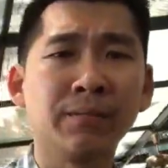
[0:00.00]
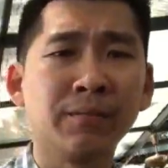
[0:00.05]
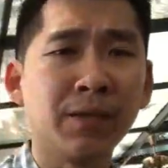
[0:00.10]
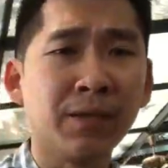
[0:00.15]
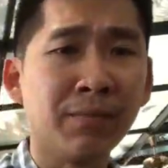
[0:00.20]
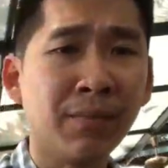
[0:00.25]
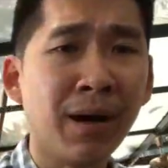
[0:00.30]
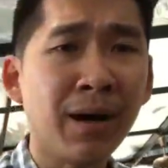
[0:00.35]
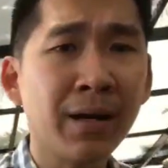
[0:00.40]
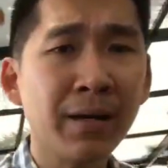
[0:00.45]

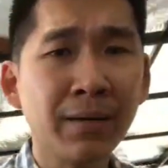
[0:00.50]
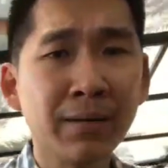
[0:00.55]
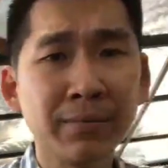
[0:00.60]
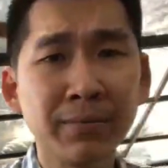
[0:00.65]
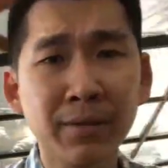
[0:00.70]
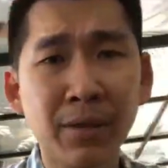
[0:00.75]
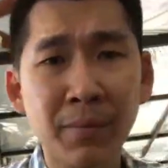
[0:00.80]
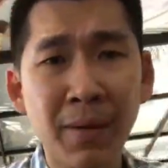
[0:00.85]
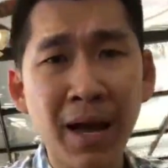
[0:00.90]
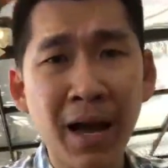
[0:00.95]
in my
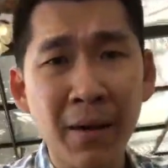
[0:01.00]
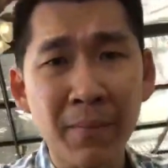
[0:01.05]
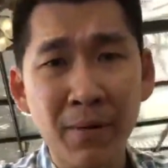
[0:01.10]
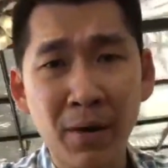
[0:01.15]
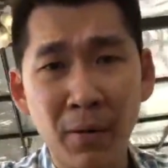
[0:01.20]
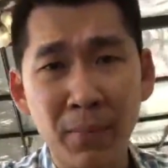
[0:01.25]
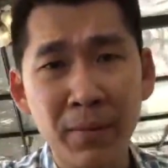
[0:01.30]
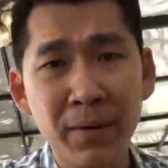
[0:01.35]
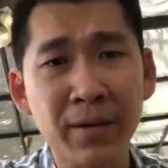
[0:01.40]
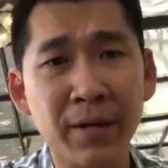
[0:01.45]

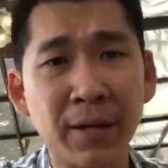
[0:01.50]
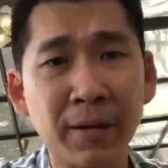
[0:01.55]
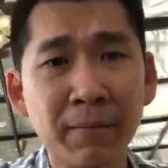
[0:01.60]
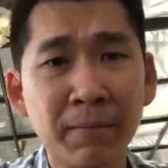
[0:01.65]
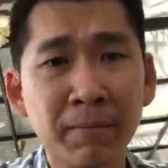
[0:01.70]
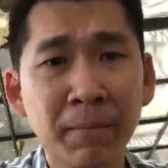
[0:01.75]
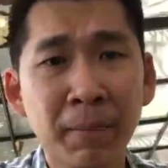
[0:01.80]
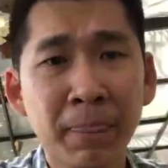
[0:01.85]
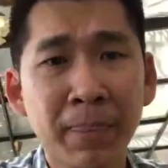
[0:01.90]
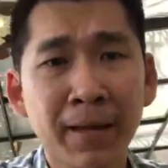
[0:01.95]
humble opinion,
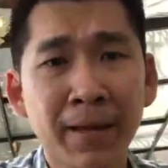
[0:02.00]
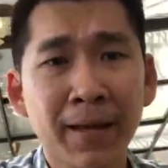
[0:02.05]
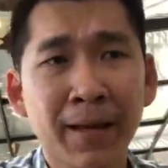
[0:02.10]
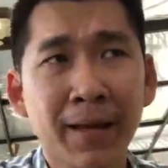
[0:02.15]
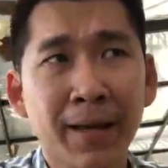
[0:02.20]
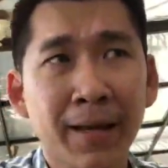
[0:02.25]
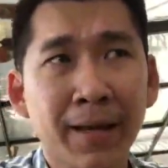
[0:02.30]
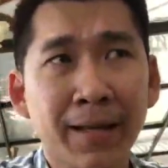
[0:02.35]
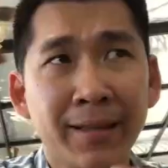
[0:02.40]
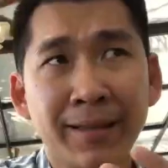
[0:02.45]

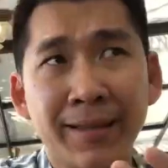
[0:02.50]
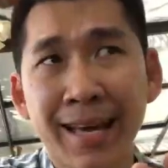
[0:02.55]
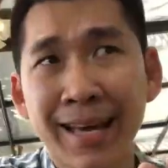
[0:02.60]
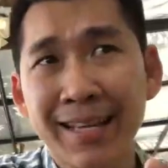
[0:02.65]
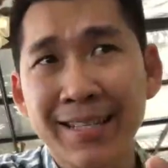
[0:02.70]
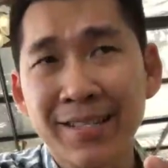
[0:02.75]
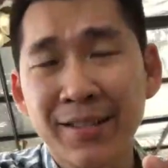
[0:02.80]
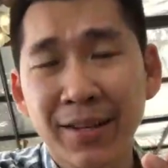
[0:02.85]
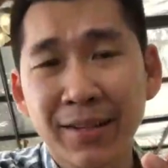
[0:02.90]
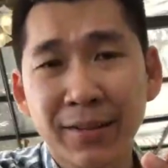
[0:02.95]
that
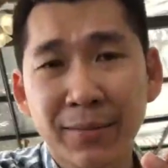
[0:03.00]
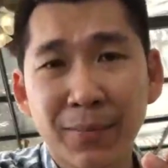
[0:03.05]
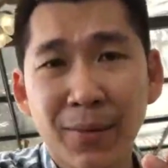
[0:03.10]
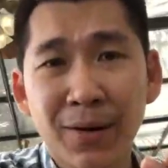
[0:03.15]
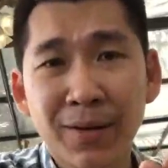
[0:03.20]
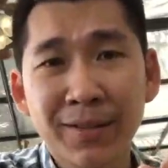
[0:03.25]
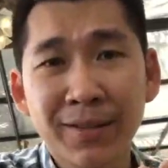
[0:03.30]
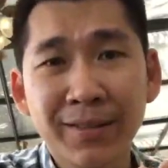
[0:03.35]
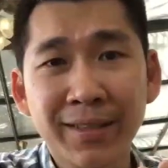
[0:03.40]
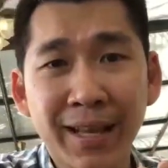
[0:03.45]
is not the
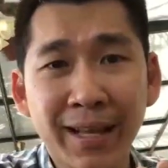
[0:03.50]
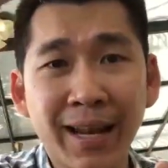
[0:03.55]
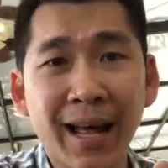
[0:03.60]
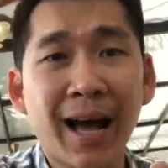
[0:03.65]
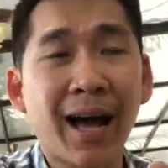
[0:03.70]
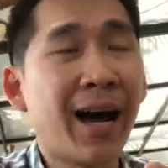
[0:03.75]
model that